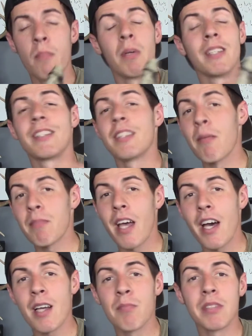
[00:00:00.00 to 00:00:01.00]
but
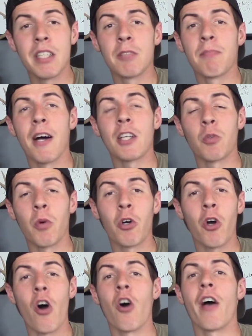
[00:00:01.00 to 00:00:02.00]
sometimes these bucks will
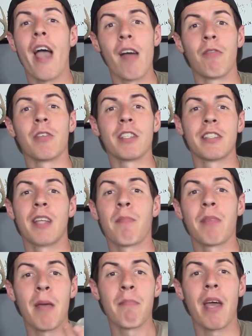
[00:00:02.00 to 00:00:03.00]
call every
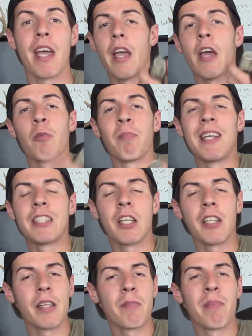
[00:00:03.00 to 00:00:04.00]
step they make. It'll
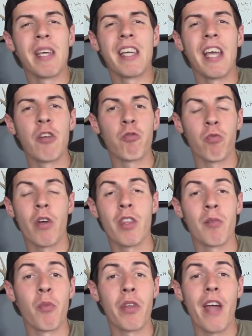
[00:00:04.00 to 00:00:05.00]
basically be in
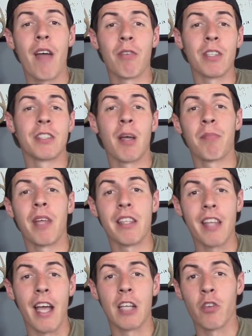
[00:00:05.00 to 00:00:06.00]
rhythm with every step they
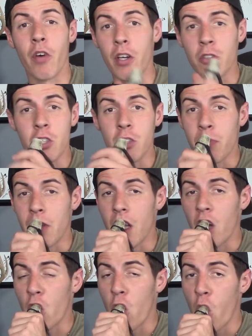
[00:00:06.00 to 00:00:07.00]
take. So it'll just be
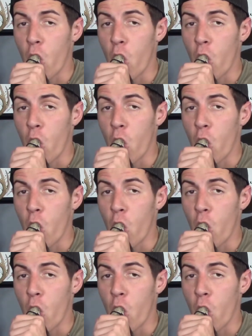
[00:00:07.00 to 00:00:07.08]
like,